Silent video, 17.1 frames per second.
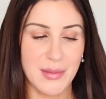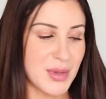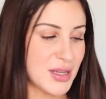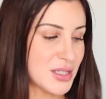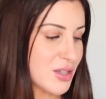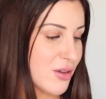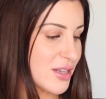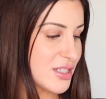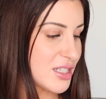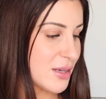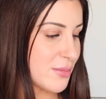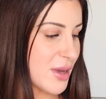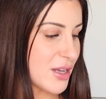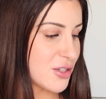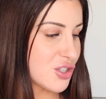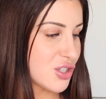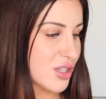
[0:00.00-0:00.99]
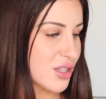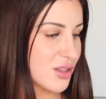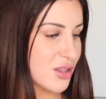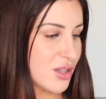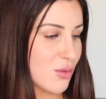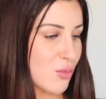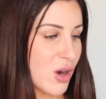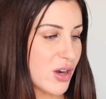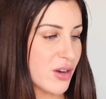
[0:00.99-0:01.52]
So I did mention
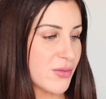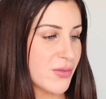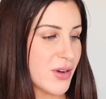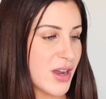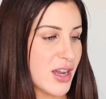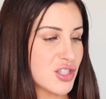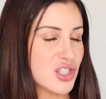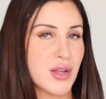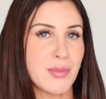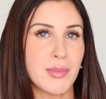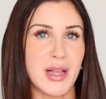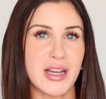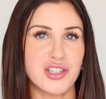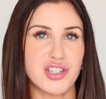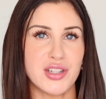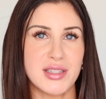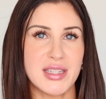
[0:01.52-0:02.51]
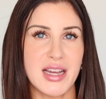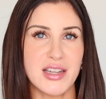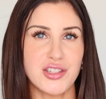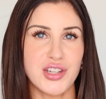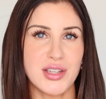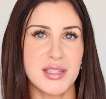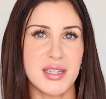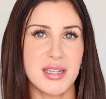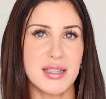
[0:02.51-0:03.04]
the Water Fresh Complexion Touch
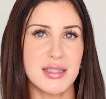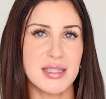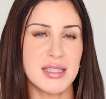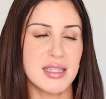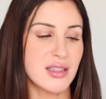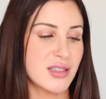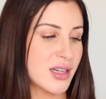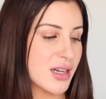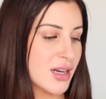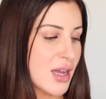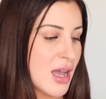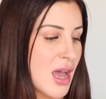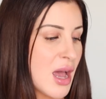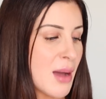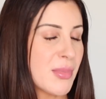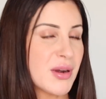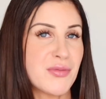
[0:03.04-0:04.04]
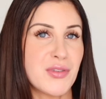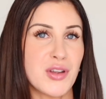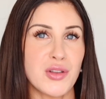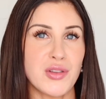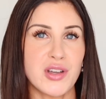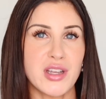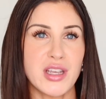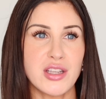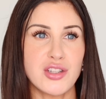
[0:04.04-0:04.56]
as a concealer, but if you're
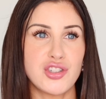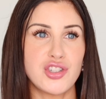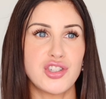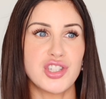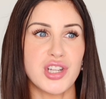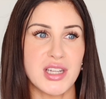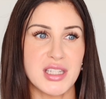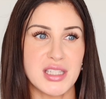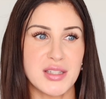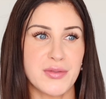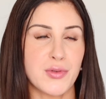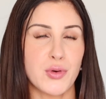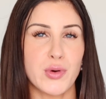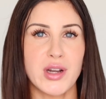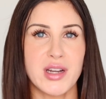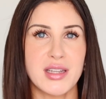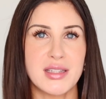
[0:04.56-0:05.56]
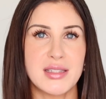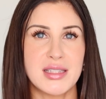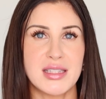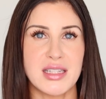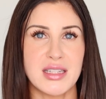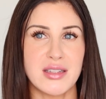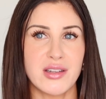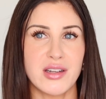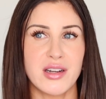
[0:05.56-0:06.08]
looking just for a
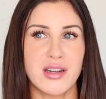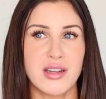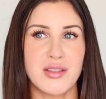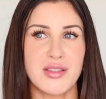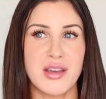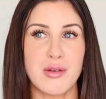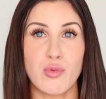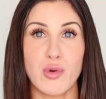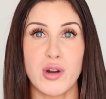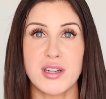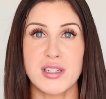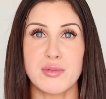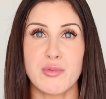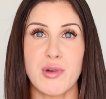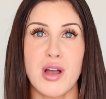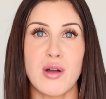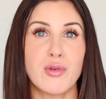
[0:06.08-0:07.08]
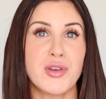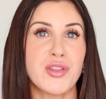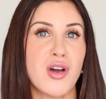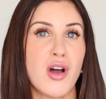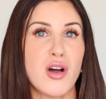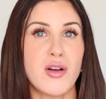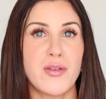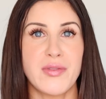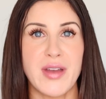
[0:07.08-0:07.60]
concealer that works well with
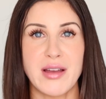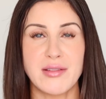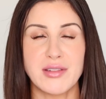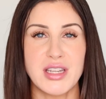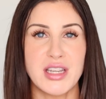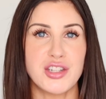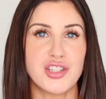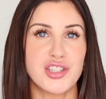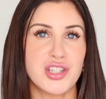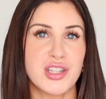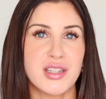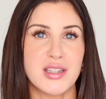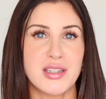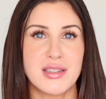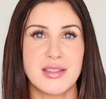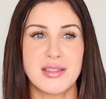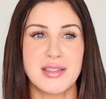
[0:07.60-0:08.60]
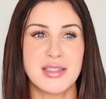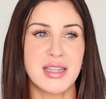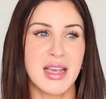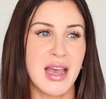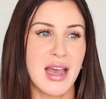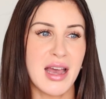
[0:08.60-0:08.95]
all foundations,